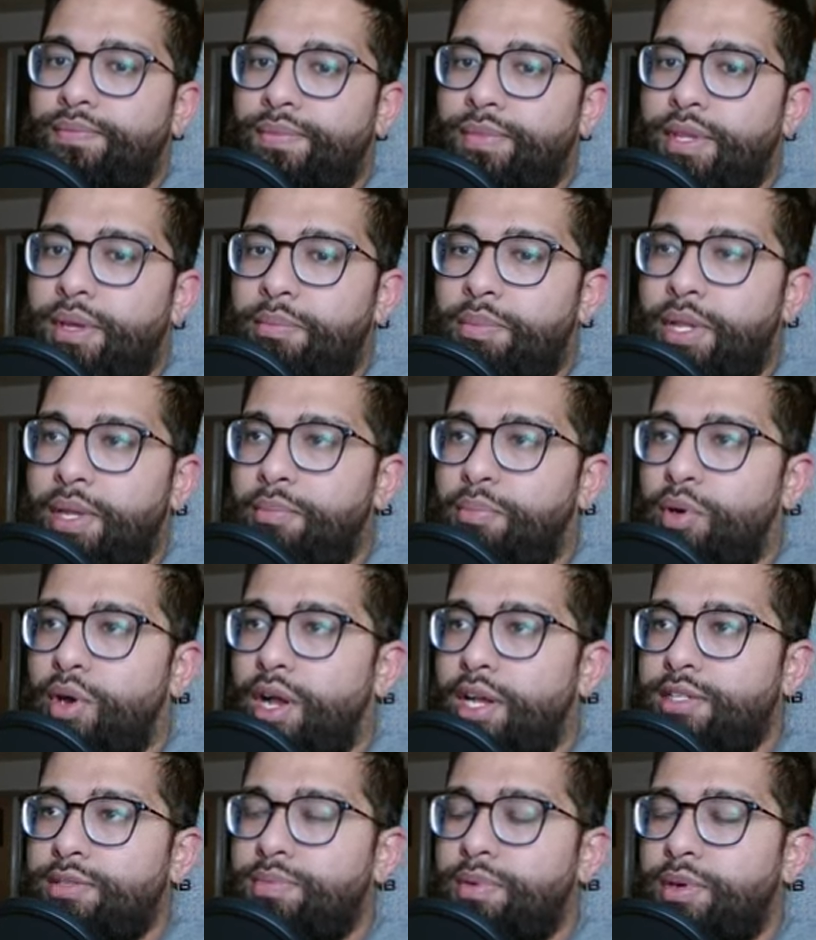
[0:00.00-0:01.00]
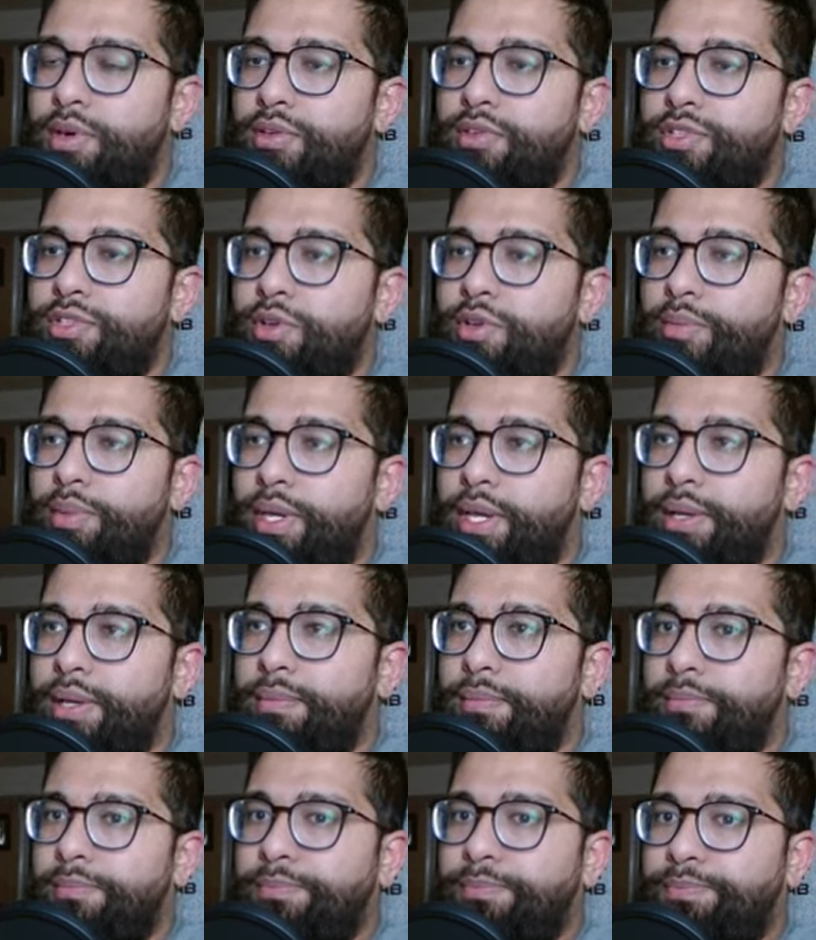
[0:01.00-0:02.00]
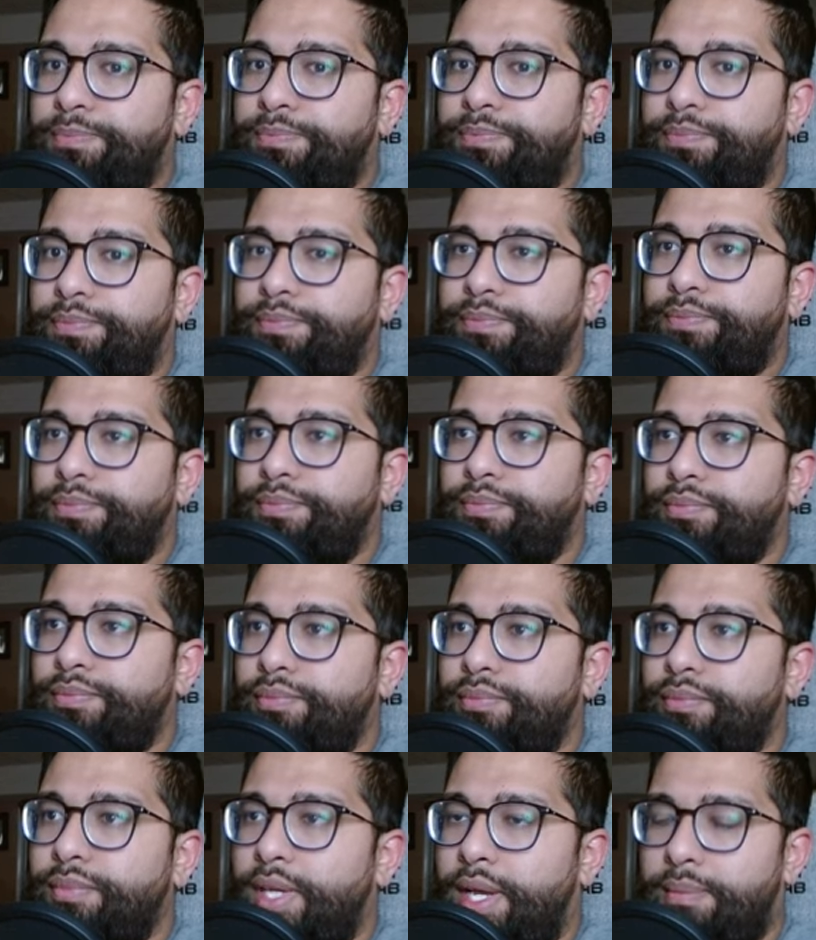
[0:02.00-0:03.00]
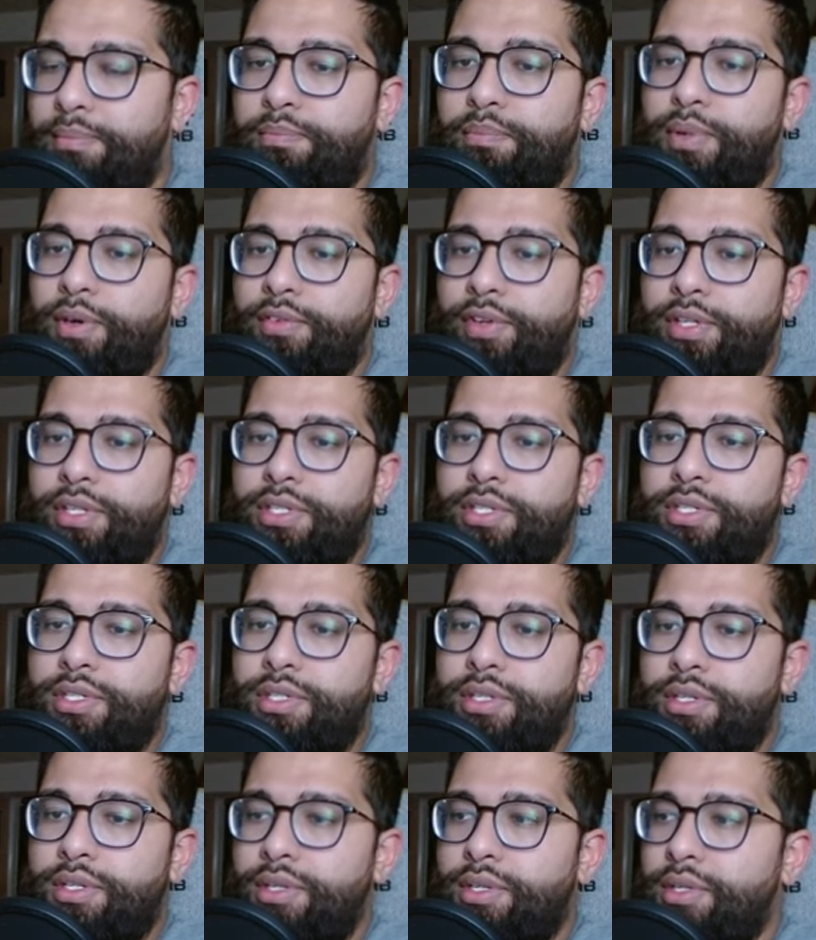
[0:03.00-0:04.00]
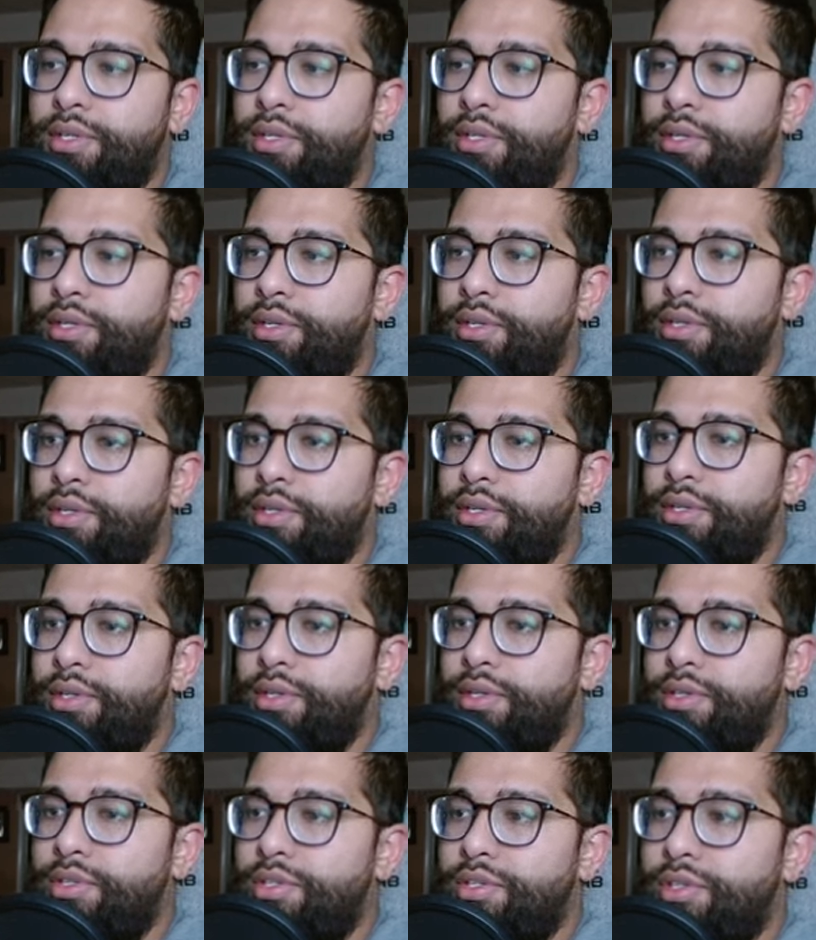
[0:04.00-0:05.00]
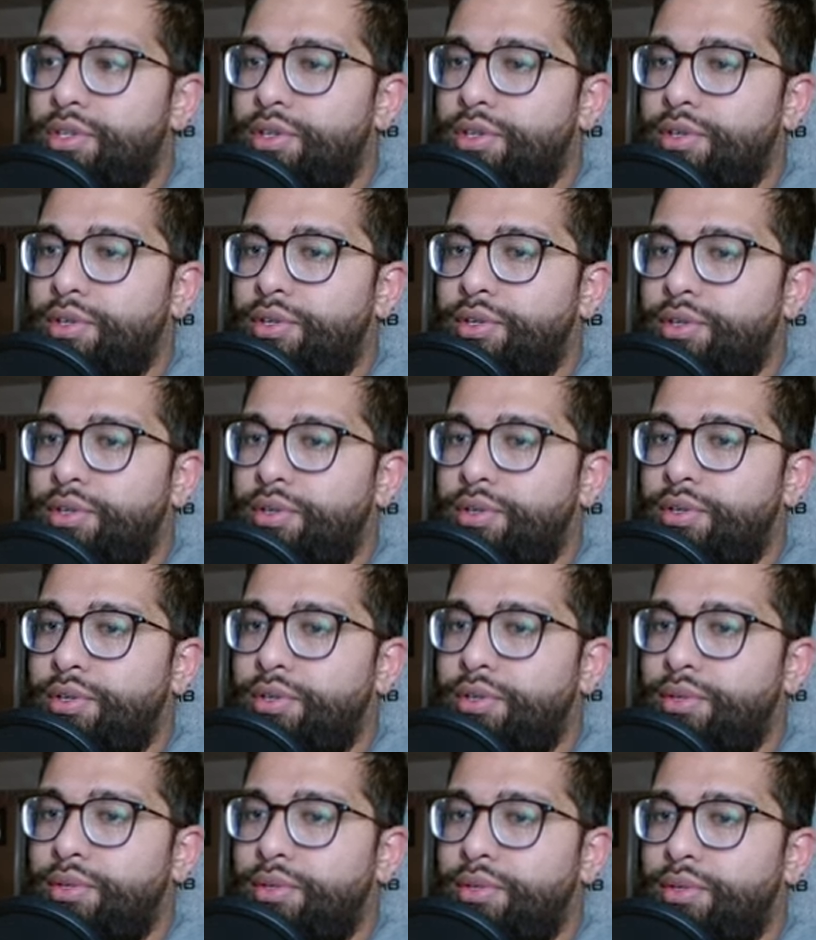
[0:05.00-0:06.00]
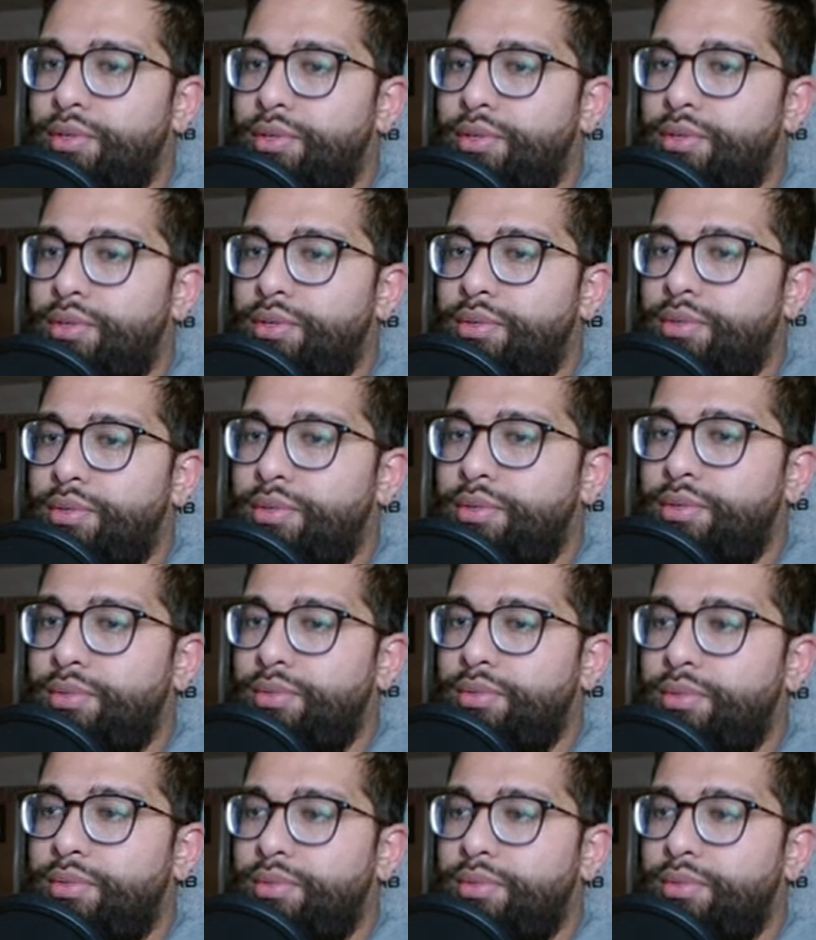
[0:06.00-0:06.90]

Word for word: They play Prospero, so be it. Yeah, perfect. So